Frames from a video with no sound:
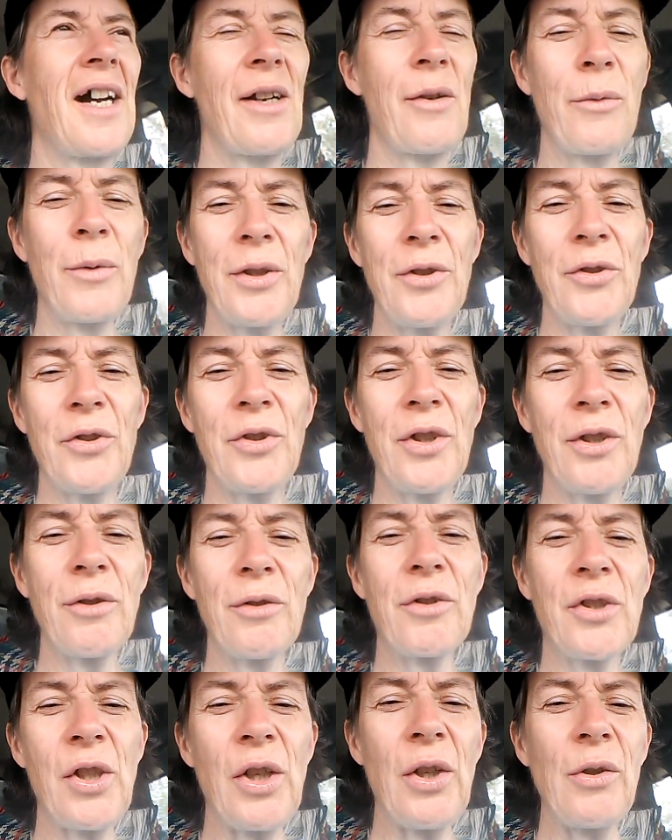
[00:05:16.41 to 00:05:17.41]
I want
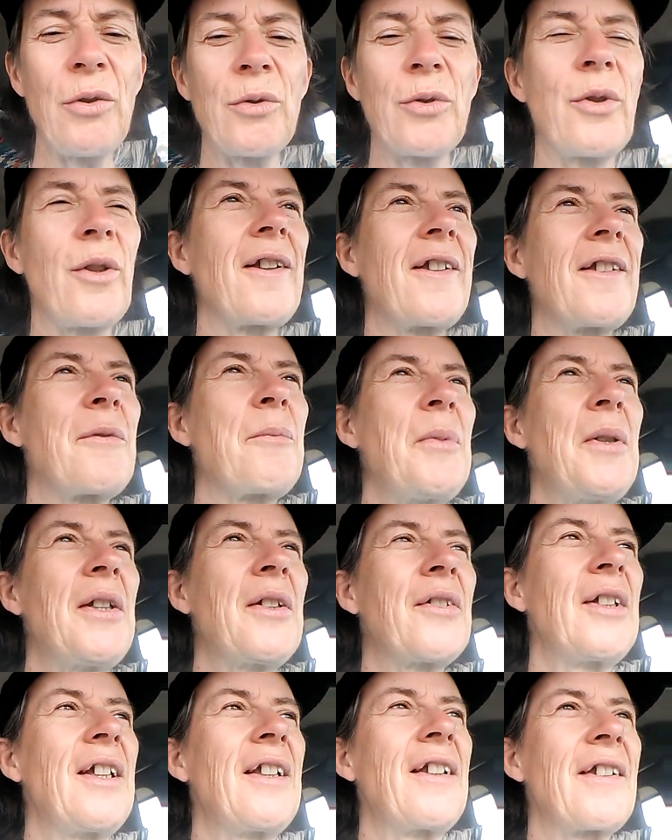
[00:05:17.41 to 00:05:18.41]
you too to
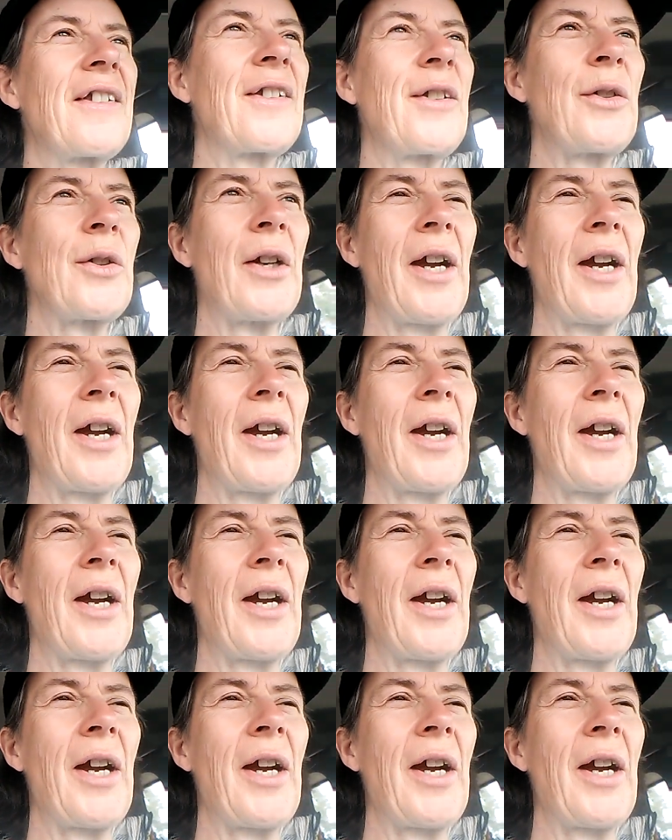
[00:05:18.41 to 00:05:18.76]
experience